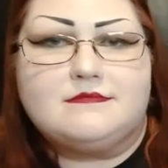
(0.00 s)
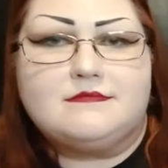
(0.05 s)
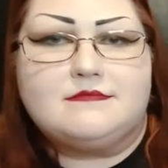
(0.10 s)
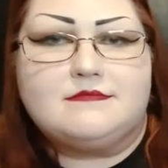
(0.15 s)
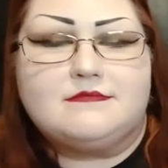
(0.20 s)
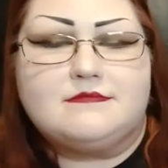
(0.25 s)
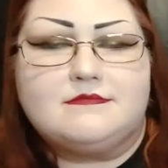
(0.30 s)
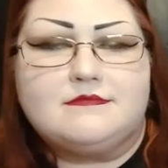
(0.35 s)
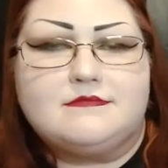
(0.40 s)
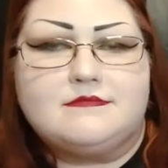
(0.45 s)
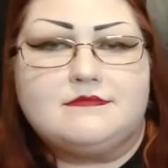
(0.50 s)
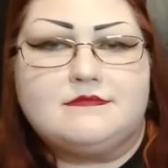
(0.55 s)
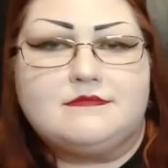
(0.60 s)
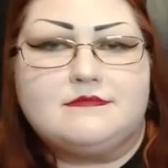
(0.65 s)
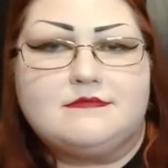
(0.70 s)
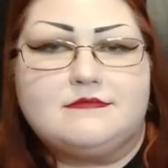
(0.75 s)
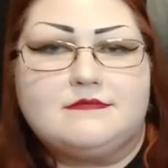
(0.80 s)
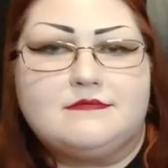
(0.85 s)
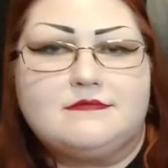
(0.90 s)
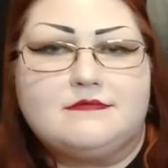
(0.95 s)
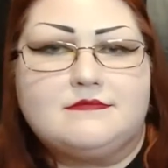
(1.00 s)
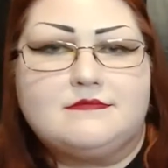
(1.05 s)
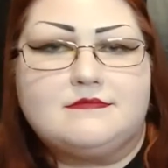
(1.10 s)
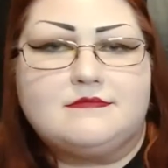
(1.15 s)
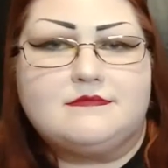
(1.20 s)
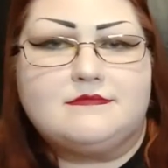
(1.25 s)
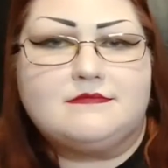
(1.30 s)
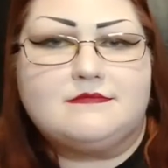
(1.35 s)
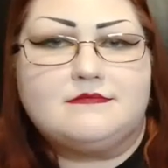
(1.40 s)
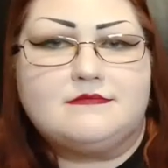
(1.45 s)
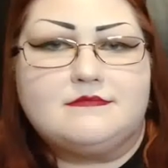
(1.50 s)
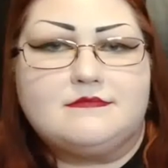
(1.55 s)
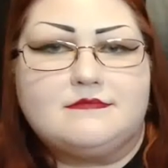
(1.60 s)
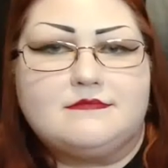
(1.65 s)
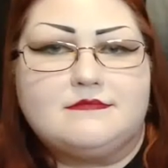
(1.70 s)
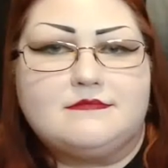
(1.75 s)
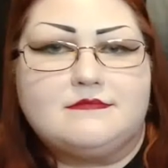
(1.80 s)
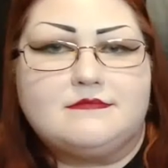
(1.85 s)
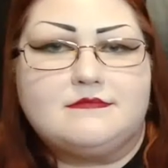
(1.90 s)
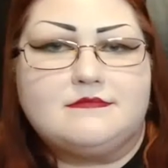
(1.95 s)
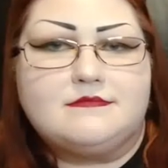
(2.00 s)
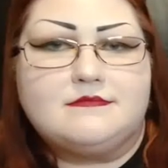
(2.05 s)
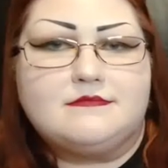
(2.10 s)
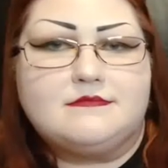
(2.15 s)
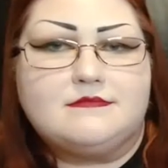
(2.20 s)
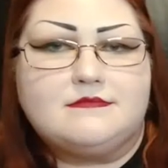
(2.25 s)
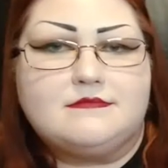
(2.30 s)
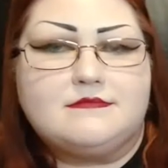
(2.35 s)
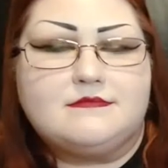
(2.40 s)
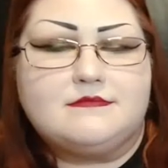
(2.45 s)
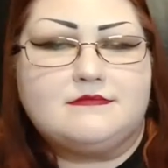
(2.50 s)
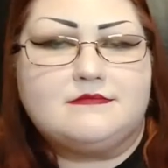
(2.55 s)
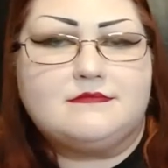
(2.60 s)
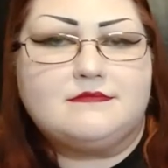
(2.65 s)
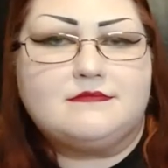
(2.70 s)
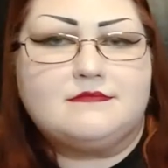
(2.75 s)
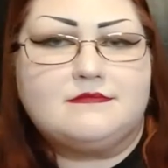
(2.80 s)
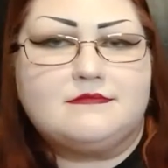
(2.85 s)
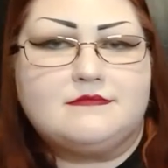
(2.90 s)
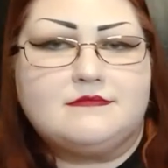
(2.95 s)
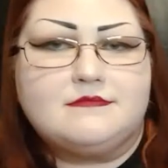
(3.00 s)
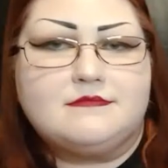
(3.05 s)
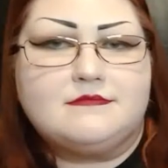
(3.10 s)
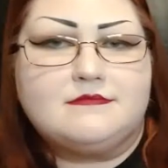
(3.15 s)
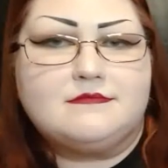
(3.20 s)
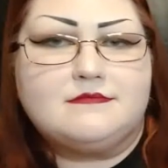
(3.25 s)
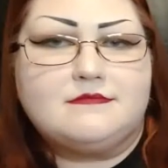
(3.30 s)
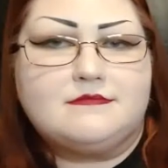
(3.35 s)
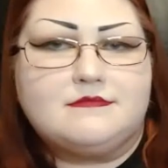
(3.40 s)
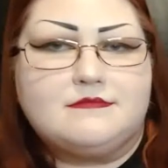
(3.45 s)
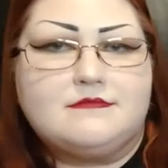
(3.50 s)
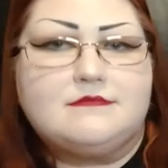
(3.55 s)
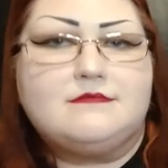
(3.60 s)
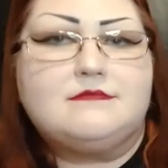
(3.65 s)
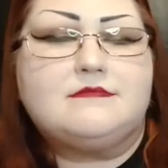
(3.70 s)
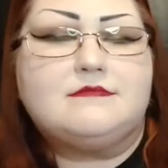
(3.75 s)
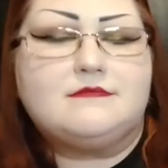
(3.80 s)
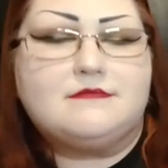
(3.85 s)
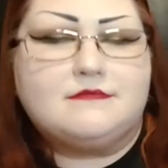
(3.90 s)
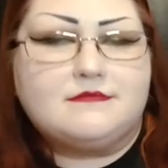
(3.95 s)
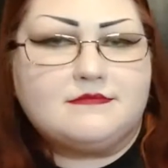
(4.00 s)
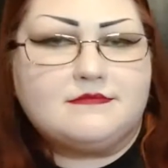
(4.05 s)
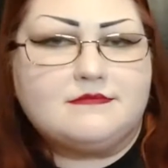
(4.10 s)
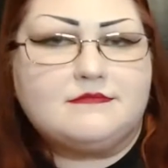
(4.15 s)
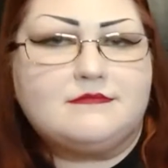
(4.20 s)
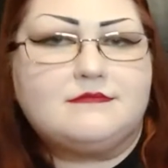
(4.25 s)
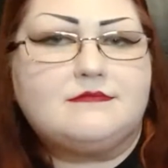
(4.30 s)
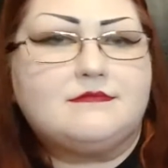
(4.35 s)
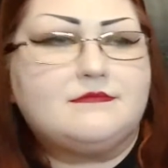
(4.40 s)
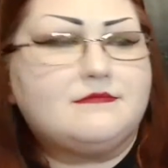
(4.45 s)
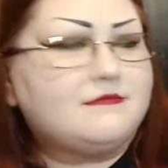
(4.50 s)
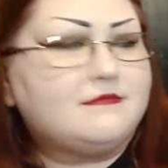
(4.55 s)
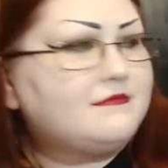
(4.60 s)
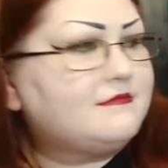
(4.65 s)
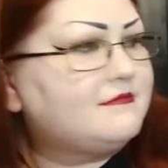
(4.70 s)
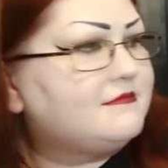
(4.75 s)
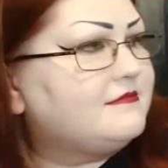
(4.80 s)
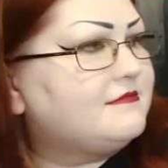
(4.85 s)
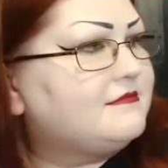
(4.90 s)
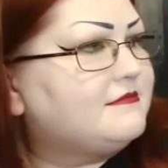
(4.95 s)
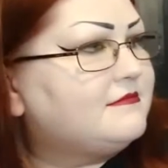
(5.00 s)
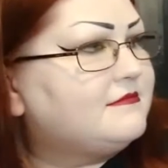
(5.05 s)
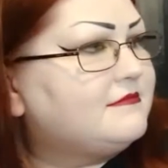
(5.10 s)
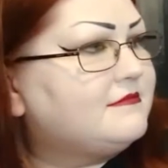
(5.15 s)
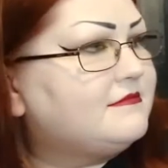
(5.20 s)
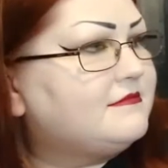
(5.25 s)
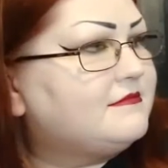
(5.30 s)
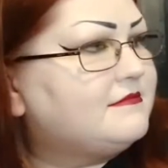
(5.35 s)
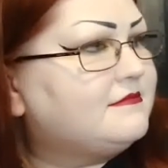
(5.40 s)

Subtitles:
[no speech]